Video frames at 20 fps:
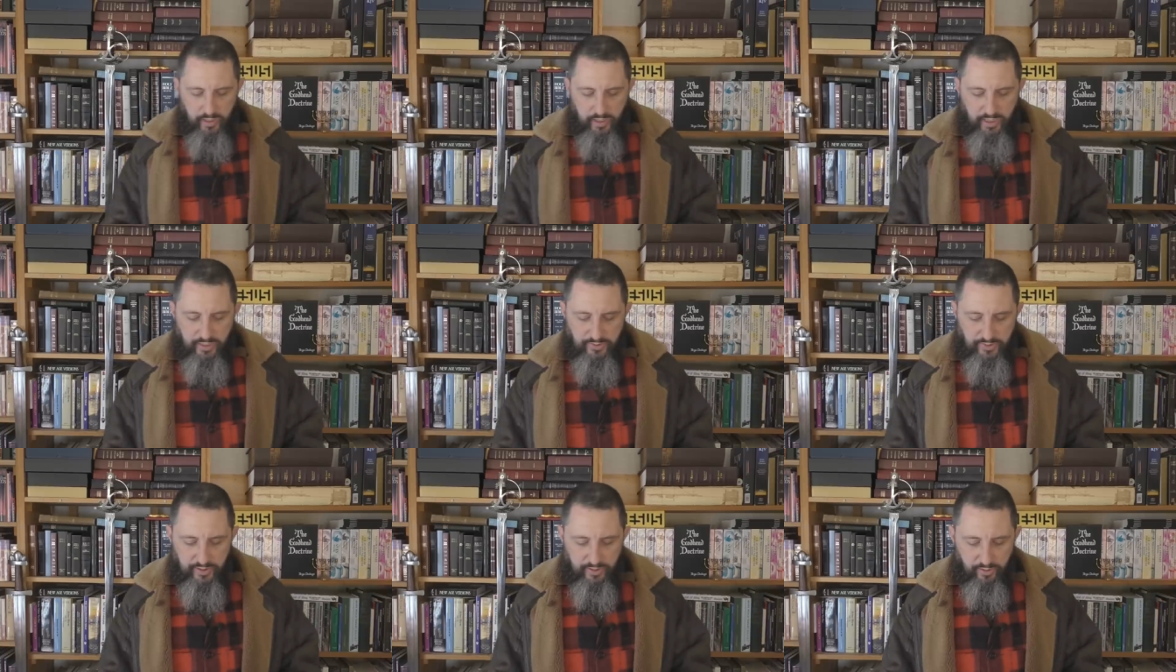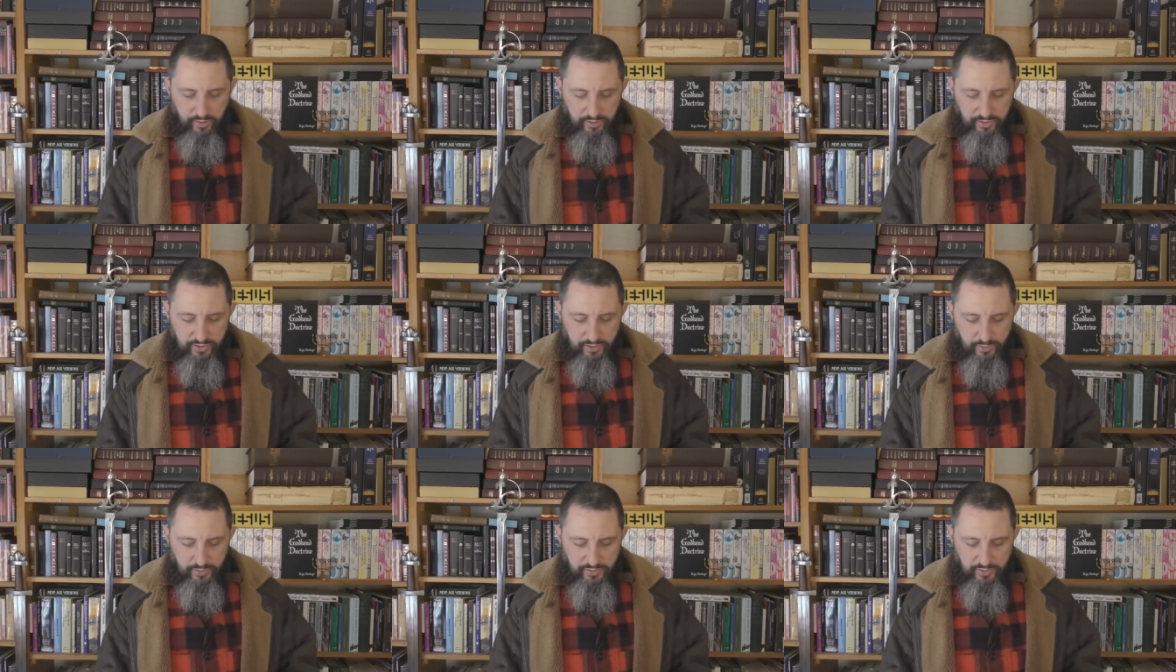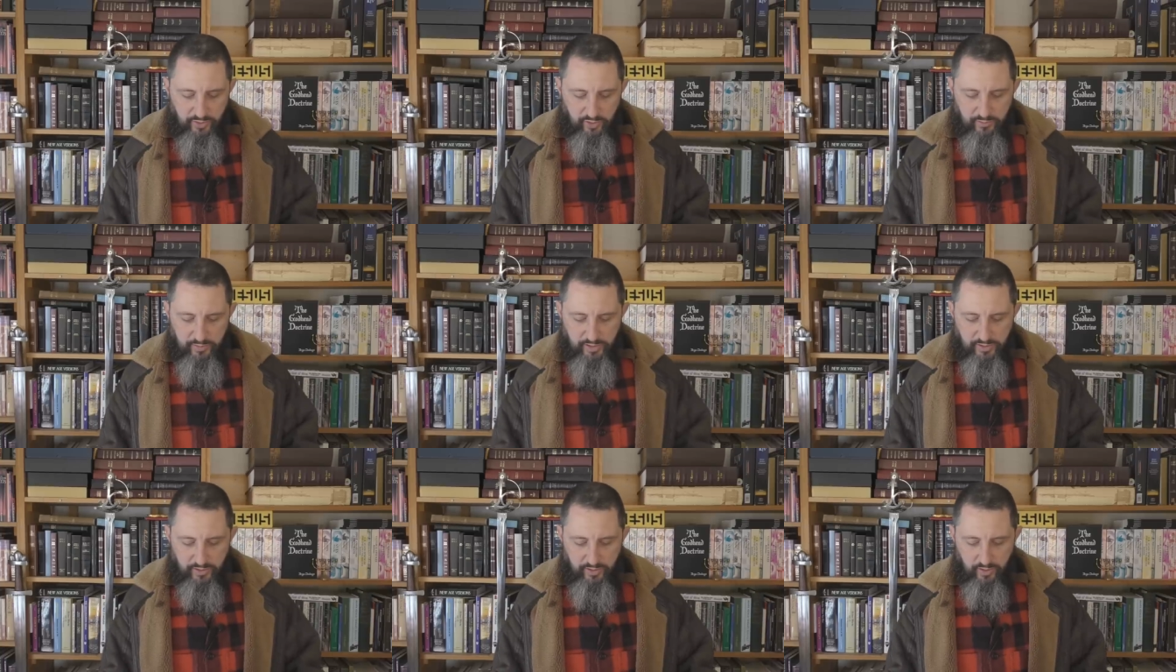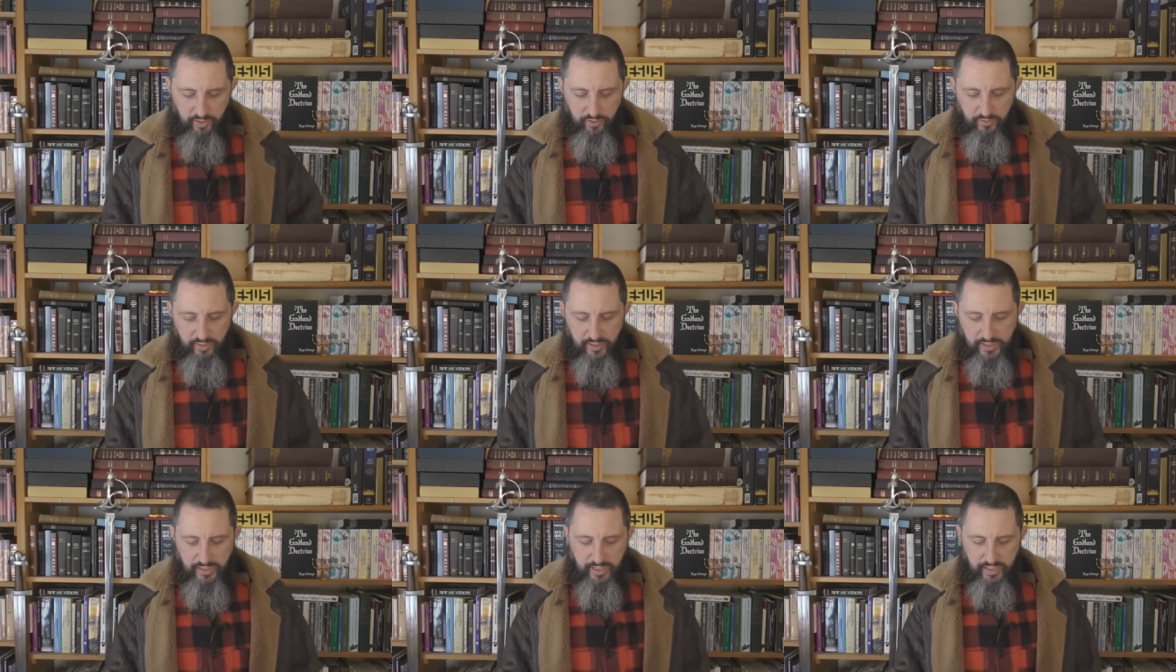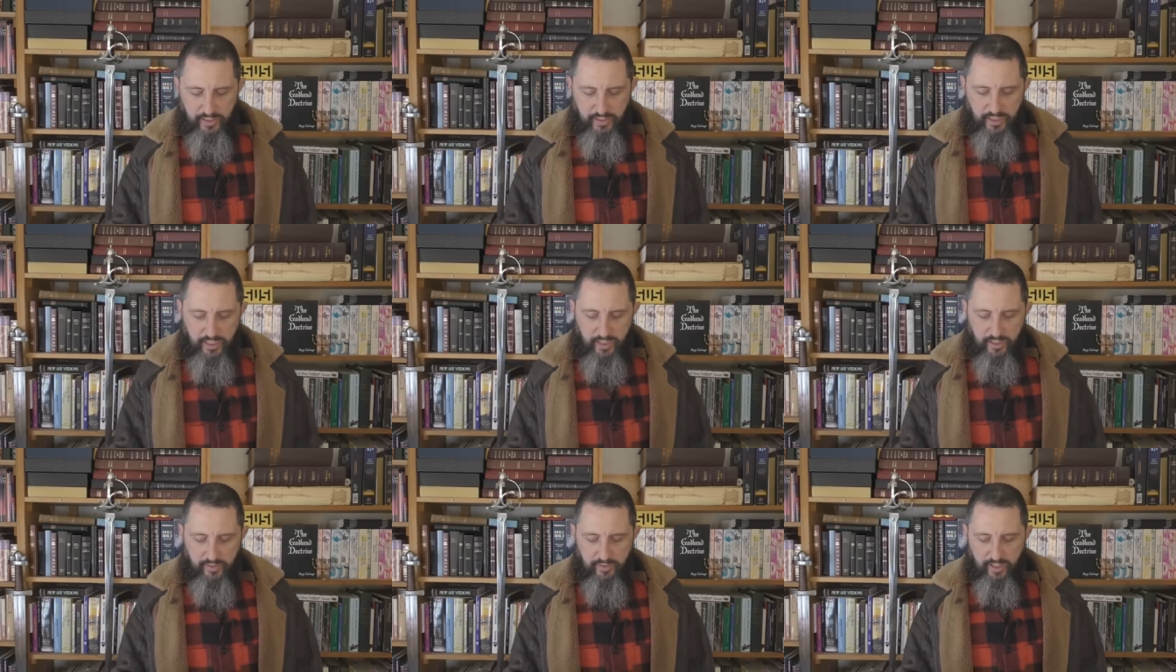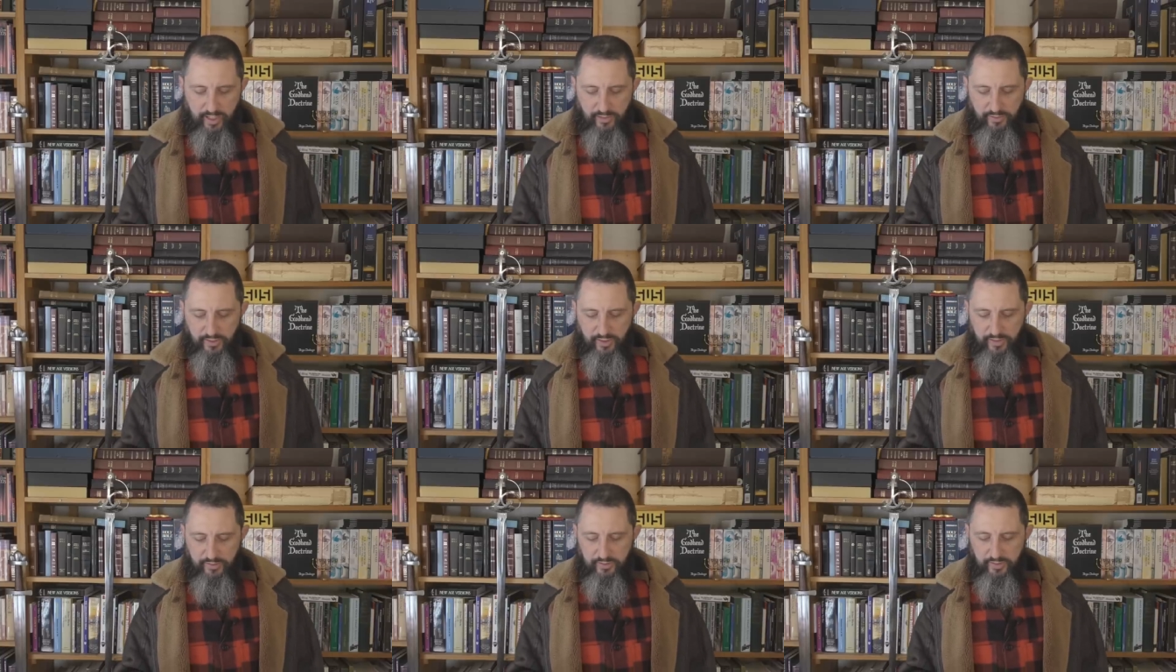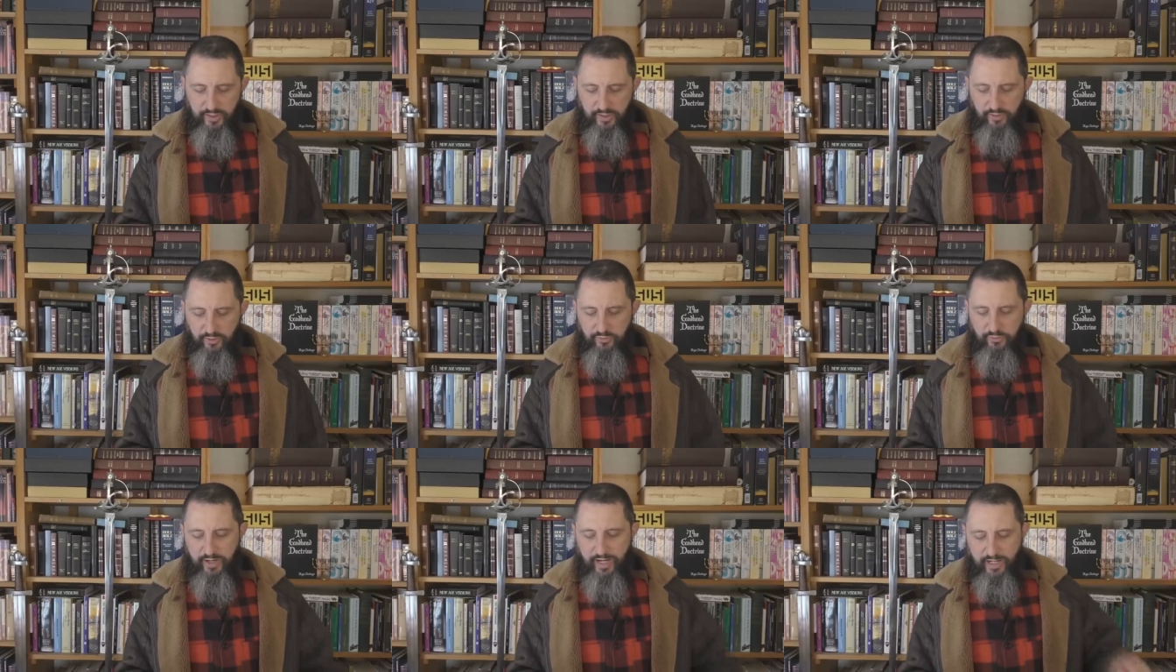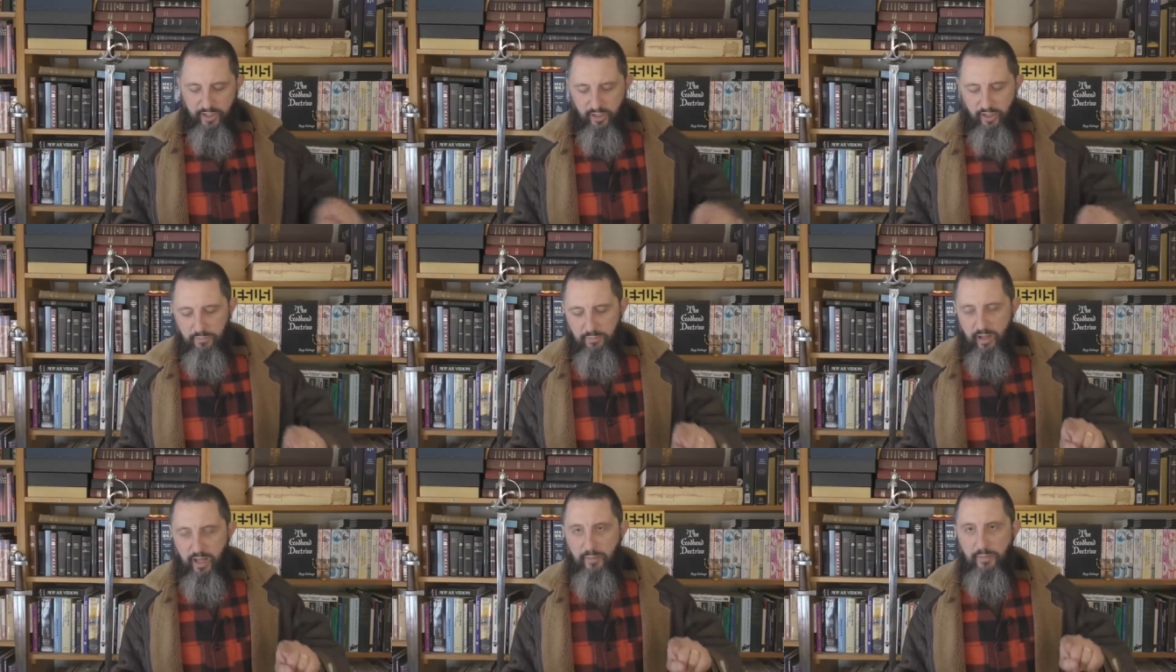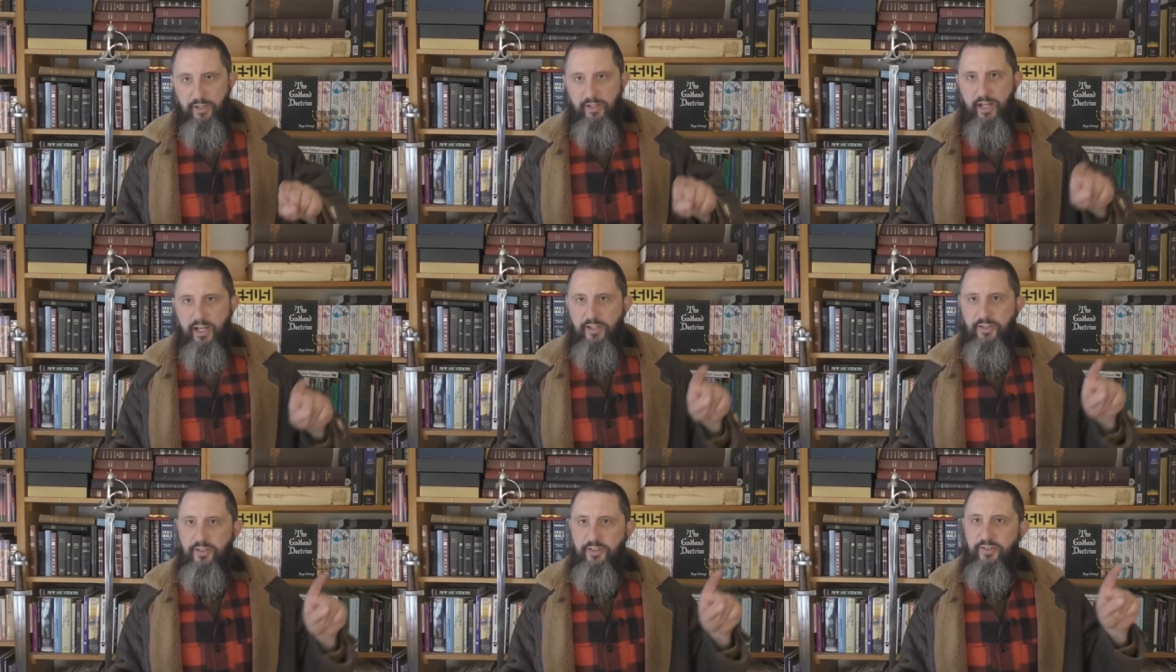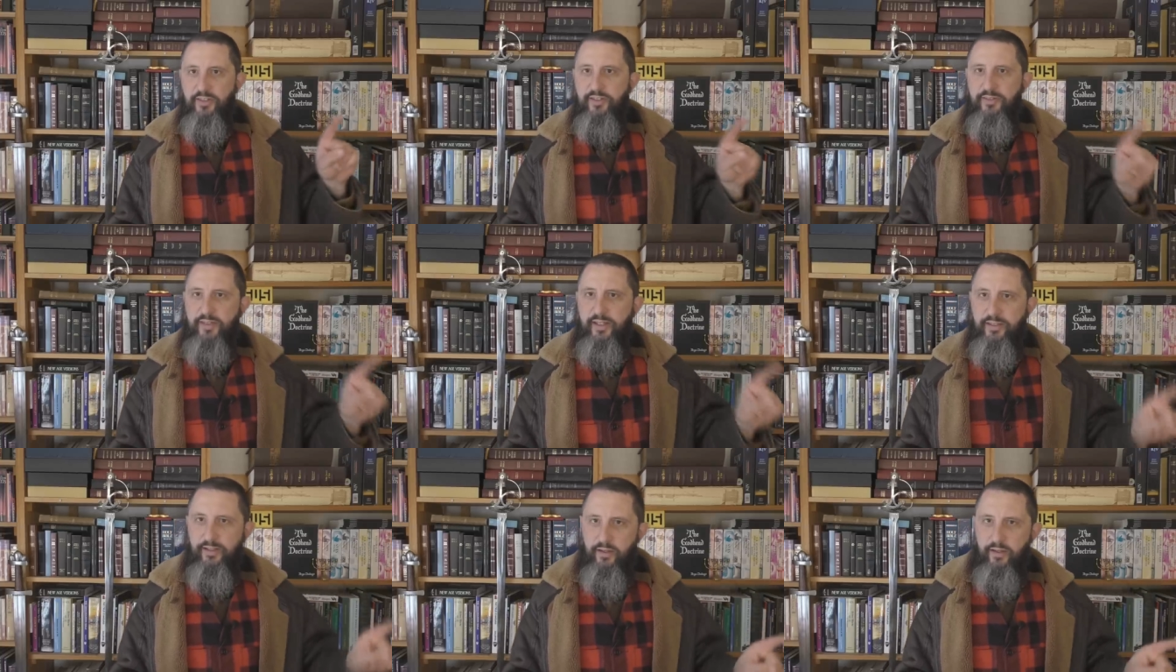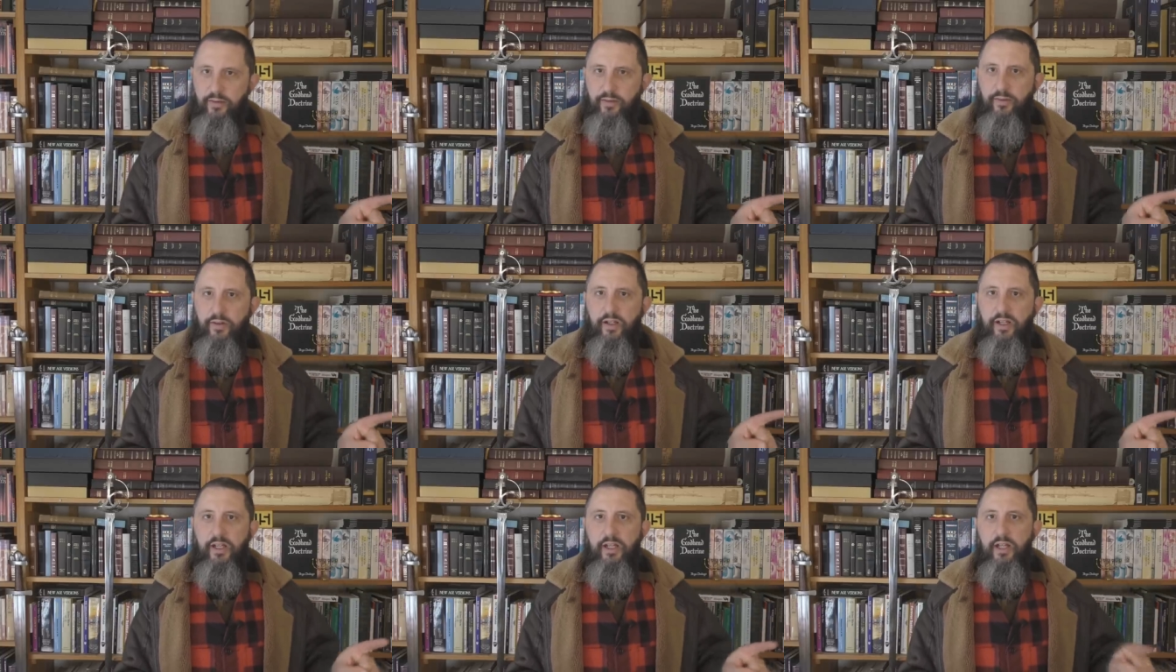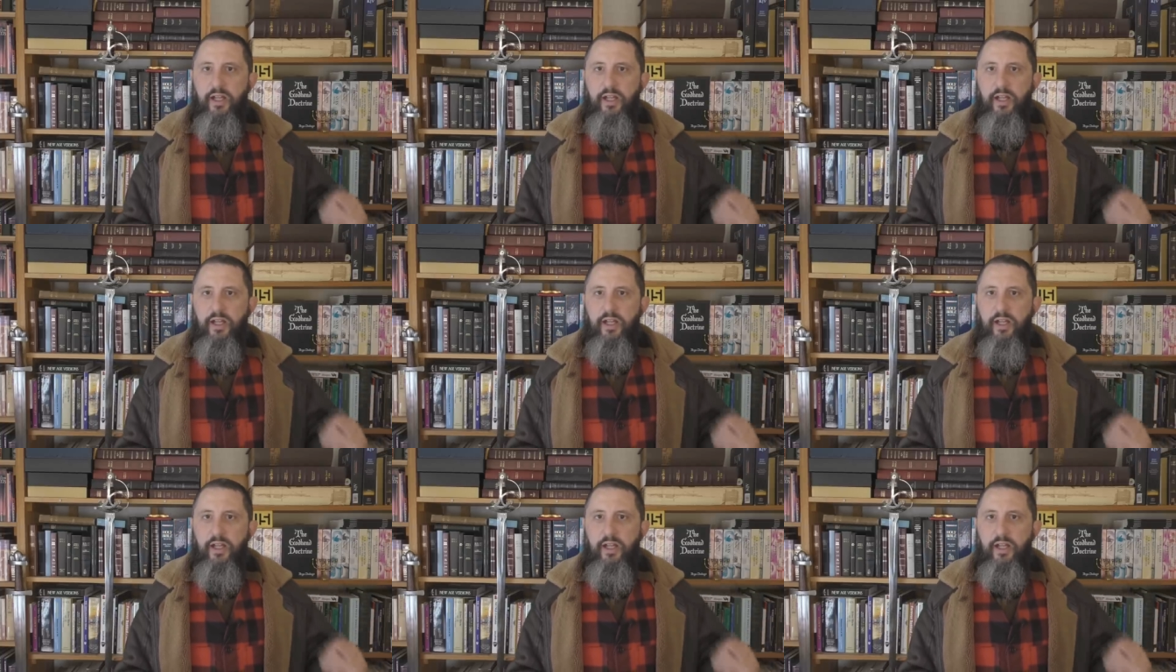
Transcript: He said also unto me, Turn thee yet again, and thou shalt see greater abominations that they do.